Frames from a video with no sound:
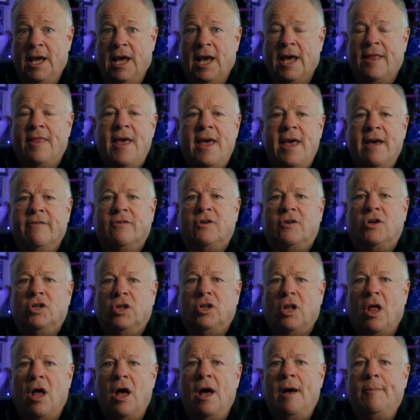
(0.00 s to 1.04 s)
and they have
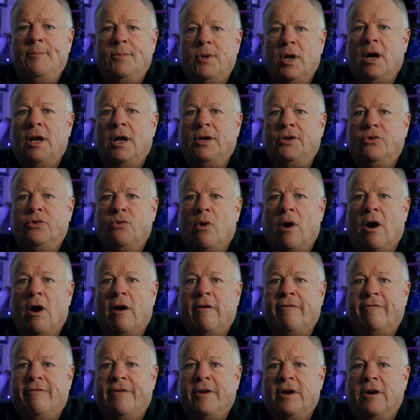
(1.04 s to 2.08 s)
glommed onto our
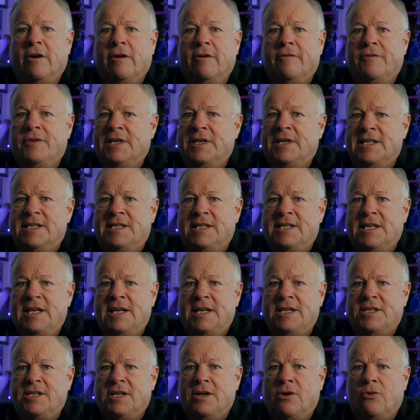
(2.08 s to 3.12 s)
fear of the
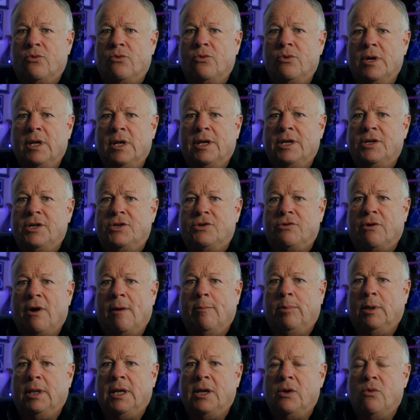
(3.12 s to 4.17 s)
disease in a really
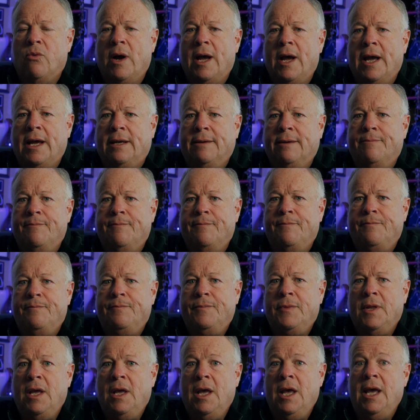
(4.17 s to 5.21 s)
troubling way.
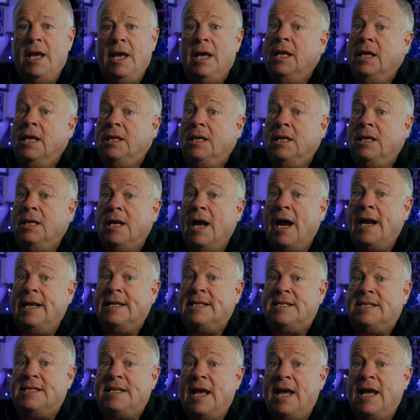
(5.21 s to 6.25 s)
In the United
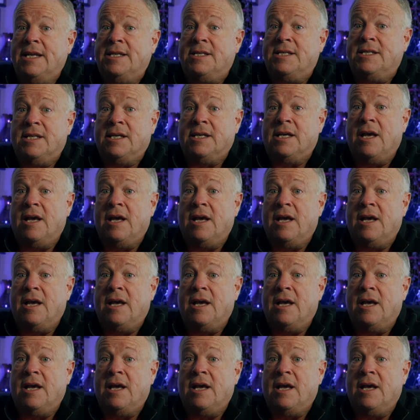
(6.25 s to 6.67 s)
States,